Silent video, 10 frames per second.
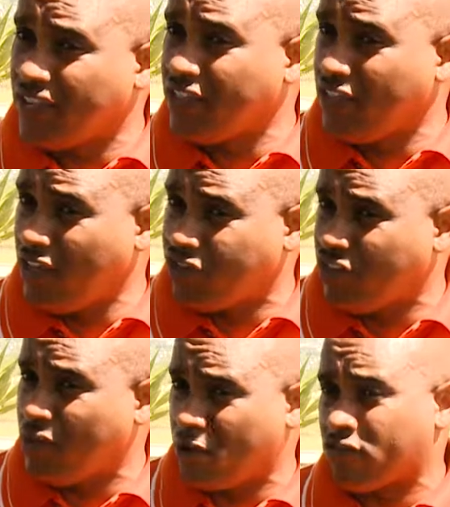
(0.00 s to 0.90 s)
to engage
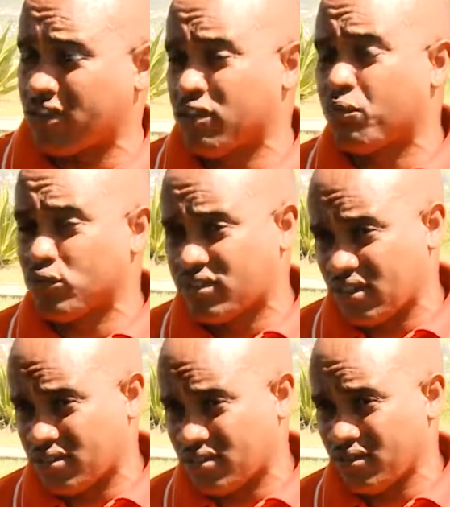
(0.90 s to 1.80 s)
the democratic
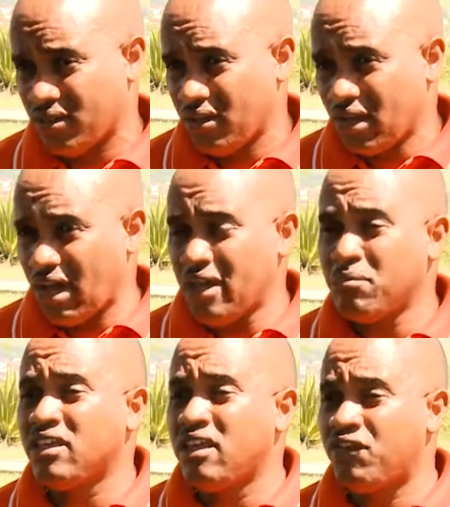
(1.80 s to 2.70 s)
process, I
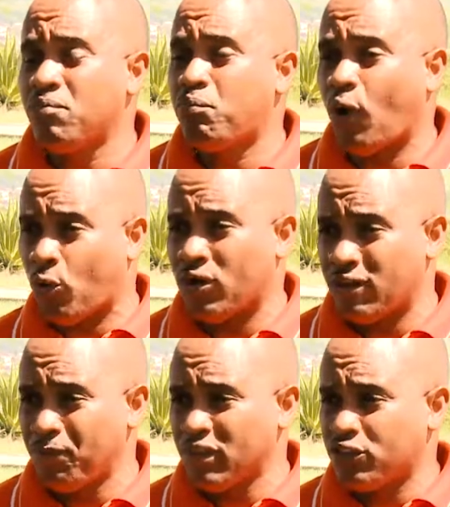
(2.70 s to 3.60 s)
am giving
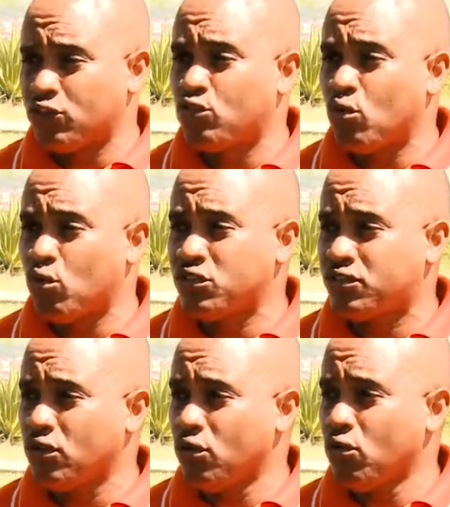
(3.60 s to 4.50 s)
power to
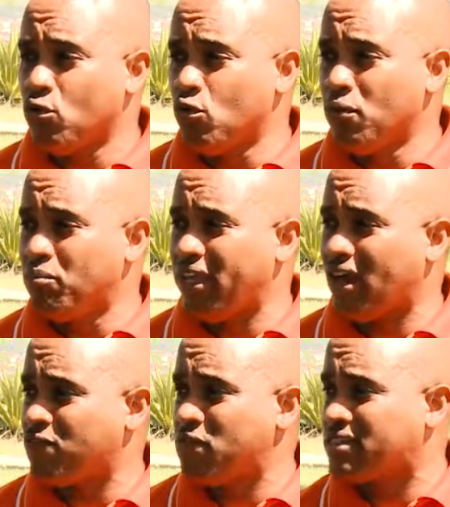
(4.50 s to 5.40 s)
those who may
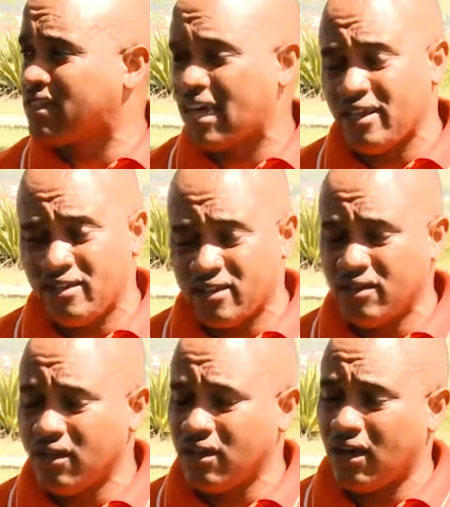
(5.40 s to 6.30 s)
have
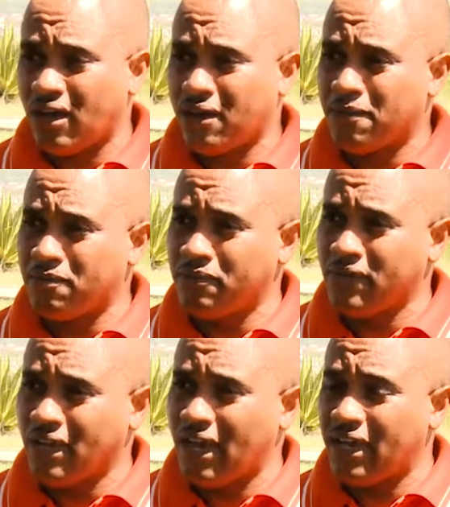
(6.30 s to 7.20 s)
misguided
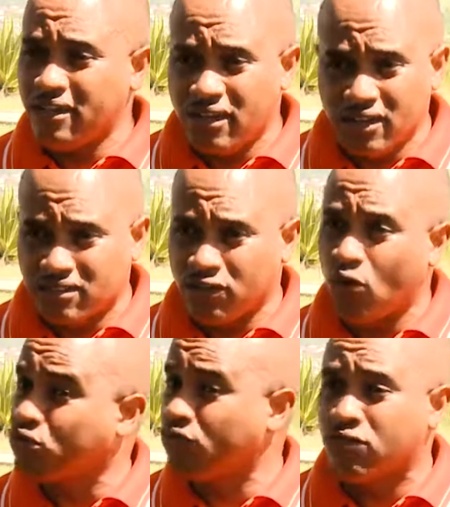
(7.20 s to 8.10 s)
ideas in
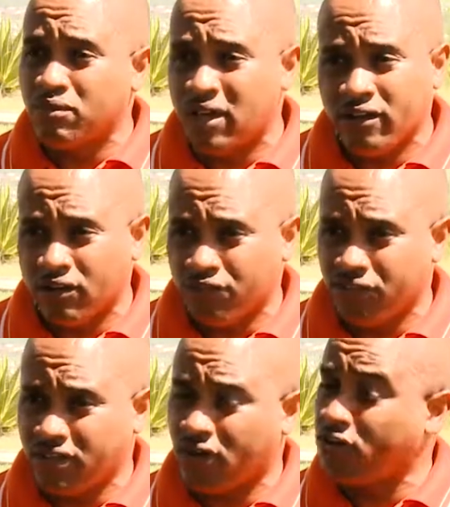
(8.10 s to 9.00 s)
how to run my
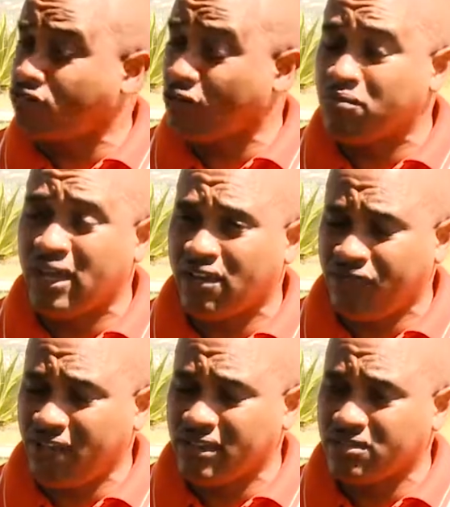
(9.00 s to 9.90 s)
country, to run my
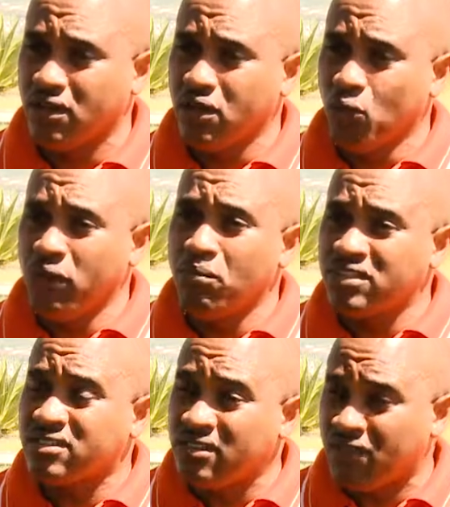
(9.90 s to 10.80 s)
affairs. We
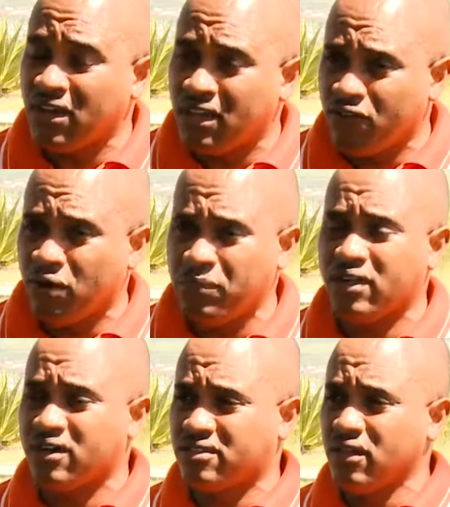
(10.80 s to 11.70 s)
must never give up,
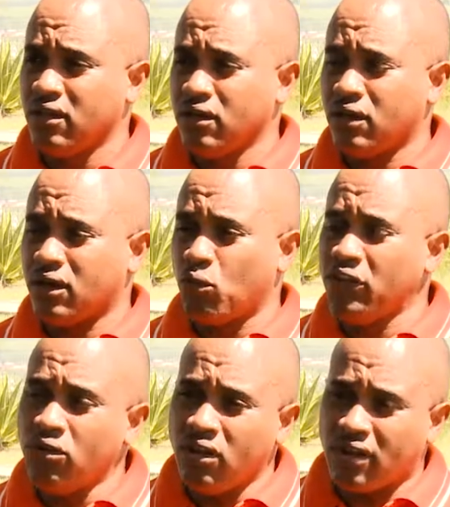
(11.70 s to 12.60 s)
because
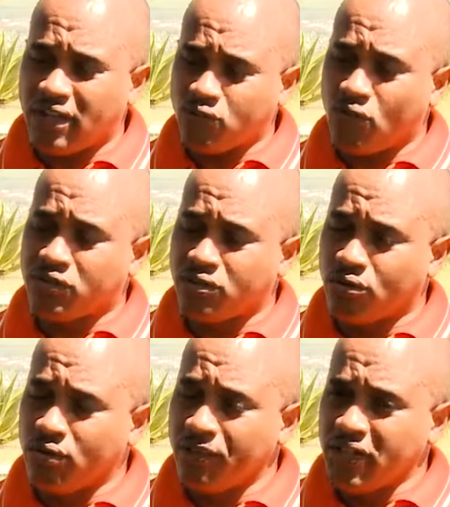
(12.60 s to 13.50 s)
when you look at
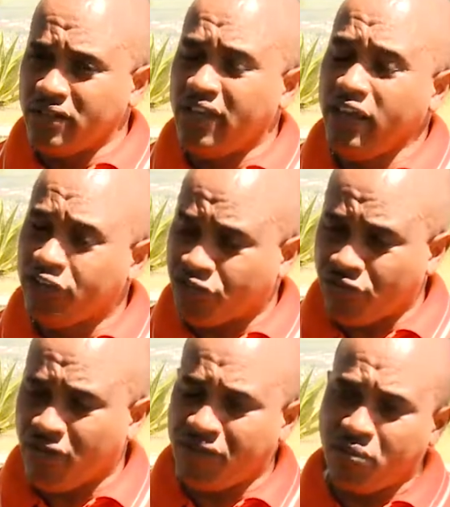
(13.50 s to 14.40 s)
also the
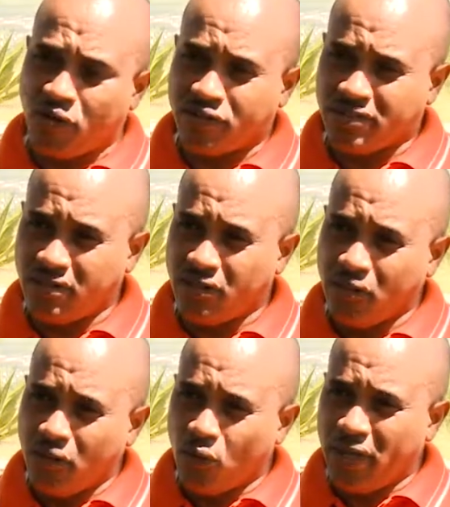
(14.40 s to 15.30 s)
history of democracy,
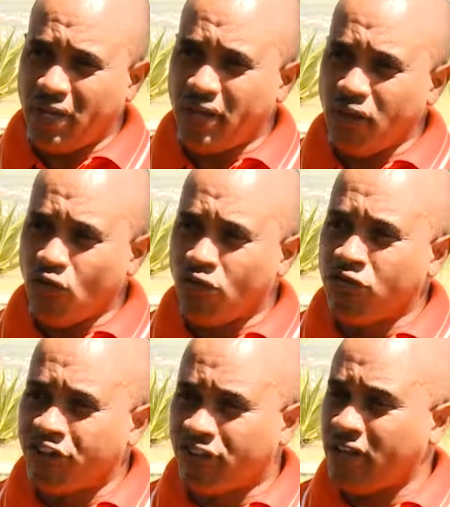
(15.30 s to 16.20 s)
where
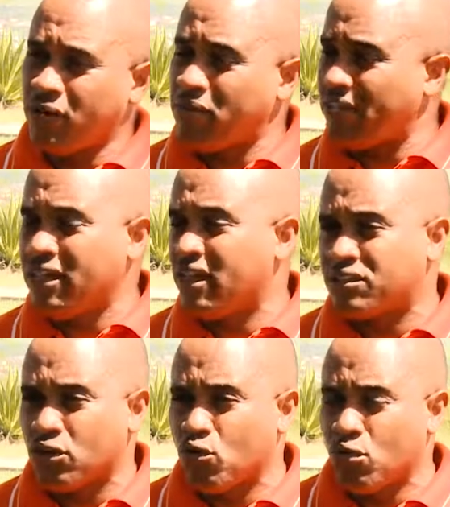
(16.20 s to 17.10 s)
originally many
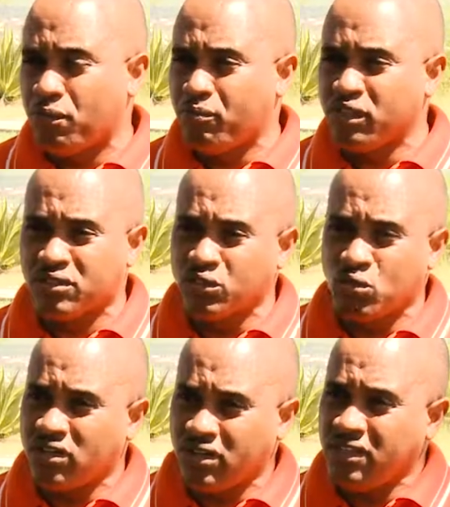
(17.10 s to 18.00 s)
years ago persons
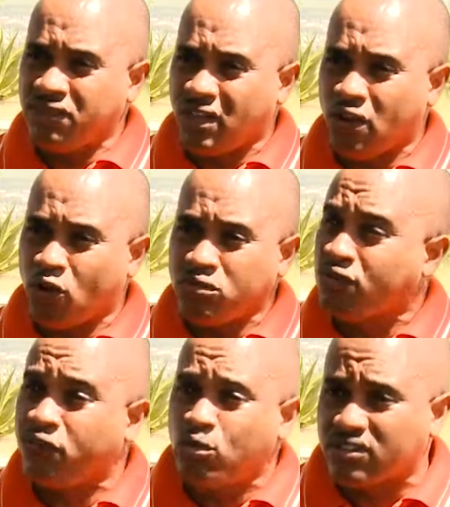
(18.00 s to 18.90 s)
were not even allowed to
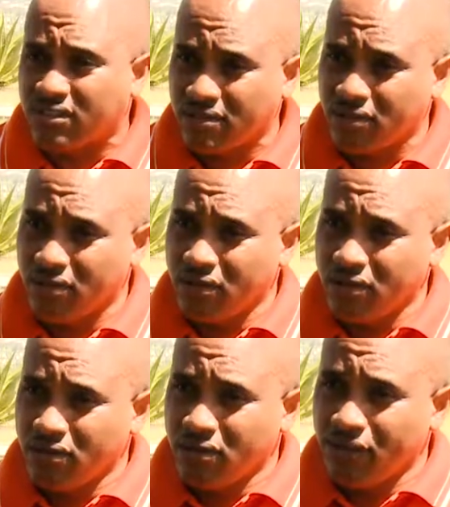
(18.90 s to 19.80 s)
vote,
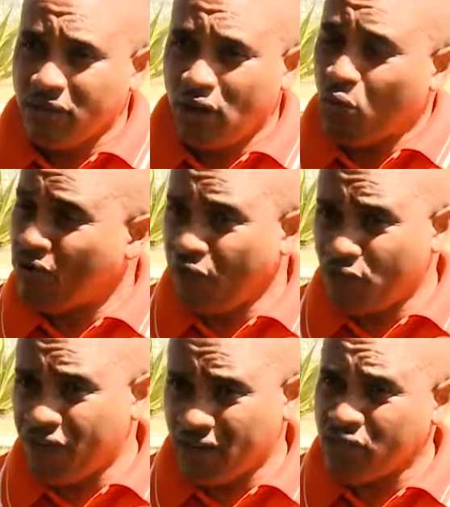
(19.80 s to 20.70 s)
our
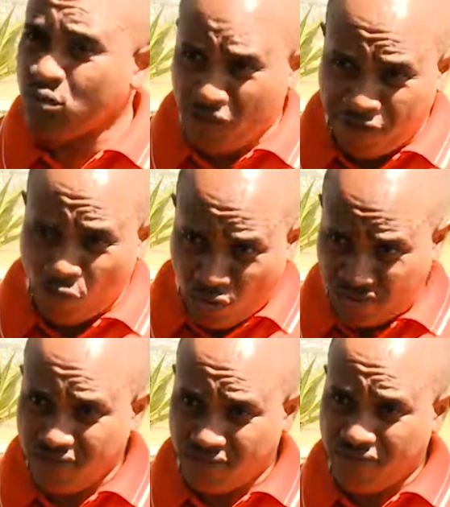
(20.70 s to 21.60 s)
forefathers would have
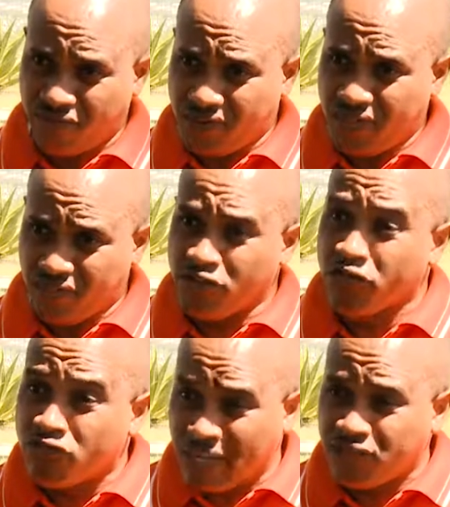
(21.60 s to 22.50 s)
fought for the
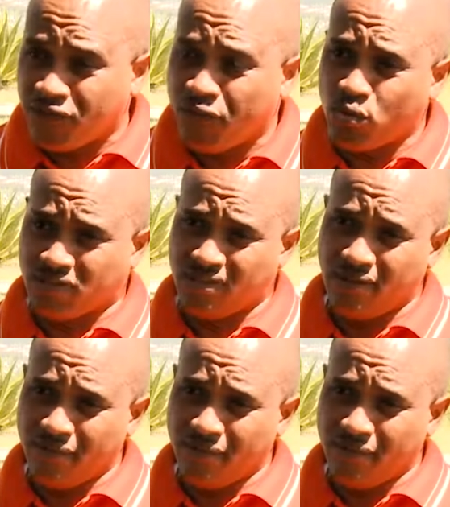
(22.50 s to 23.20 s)
right to vote.